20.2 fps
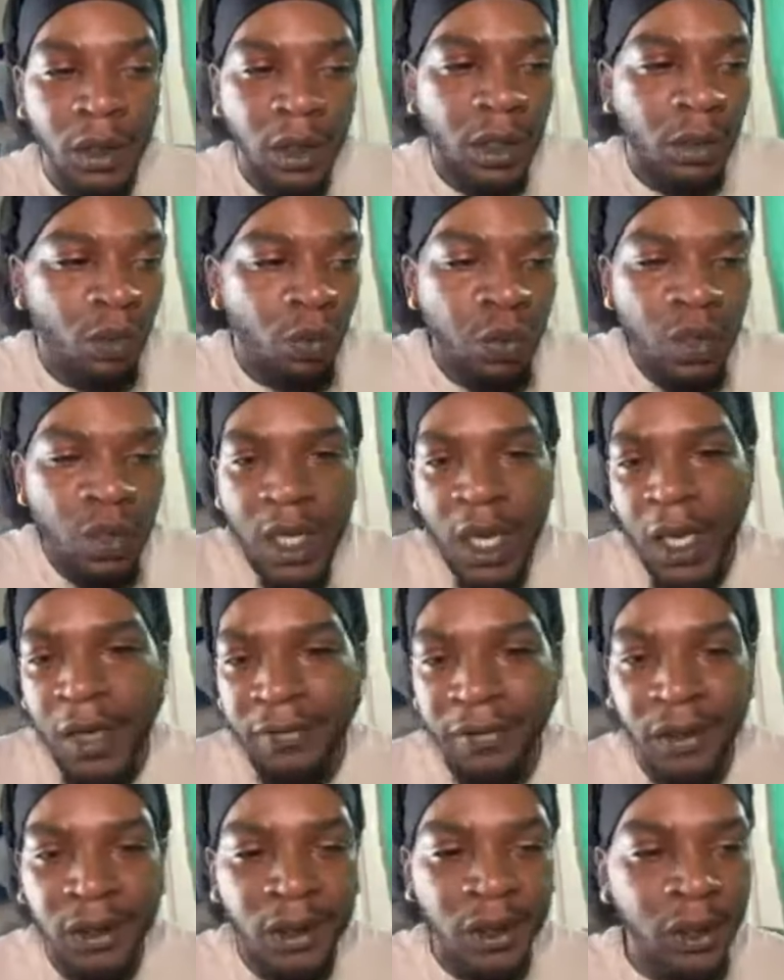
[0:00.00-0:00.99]
And we
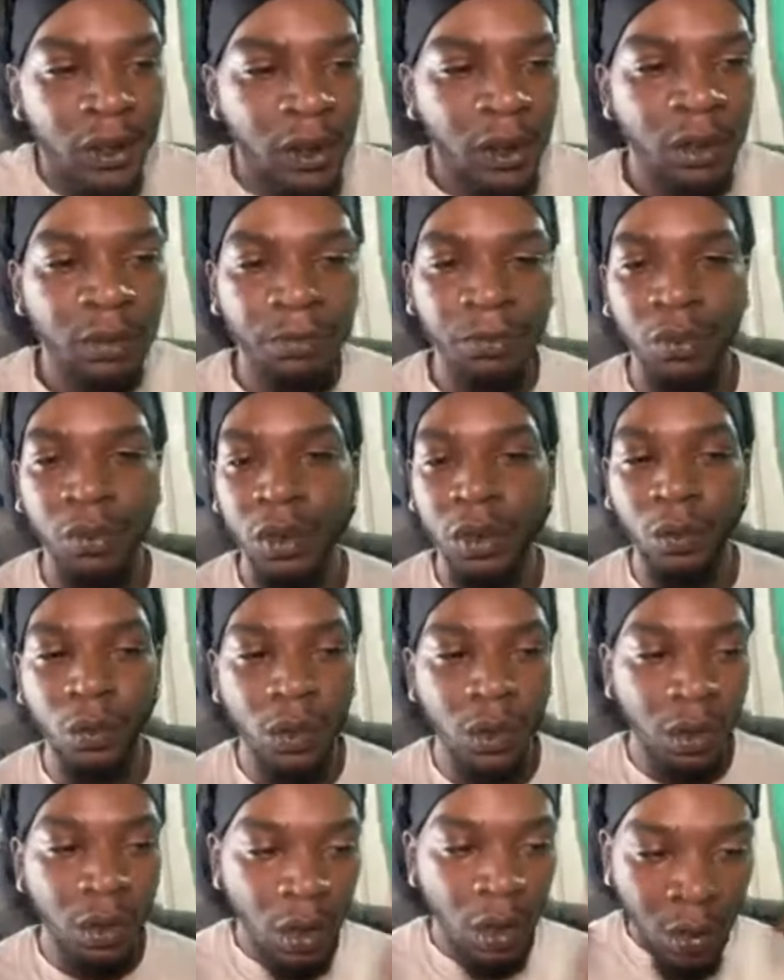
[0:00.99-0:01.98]
have to get to the point
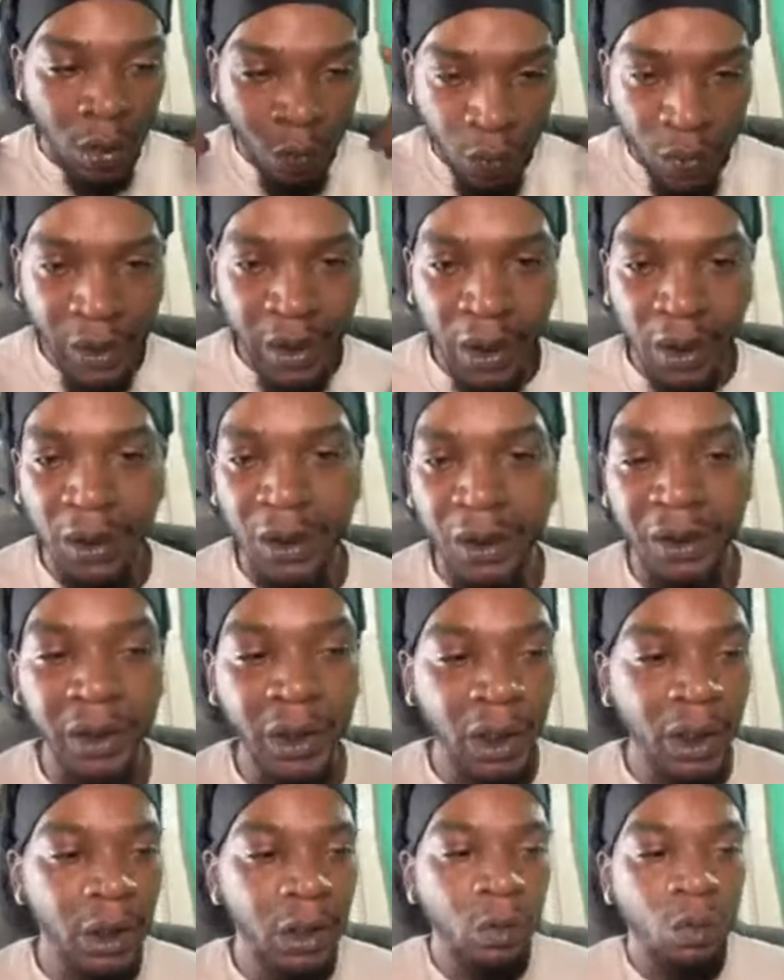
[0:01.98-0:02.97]
where we
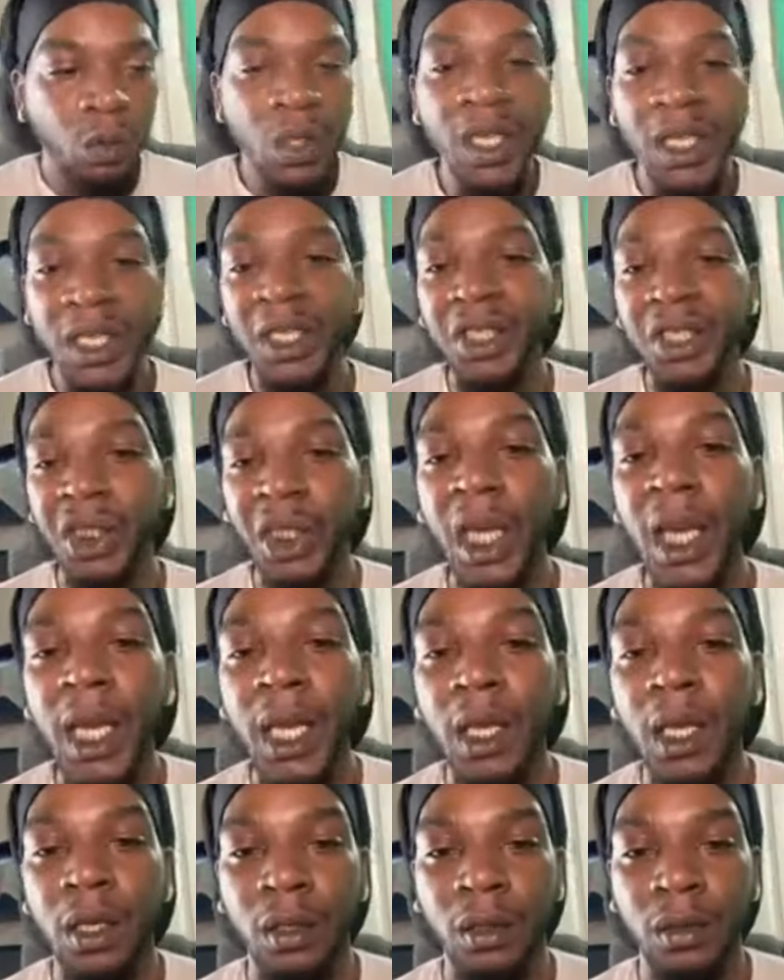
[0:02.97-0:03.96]
understand that we can shine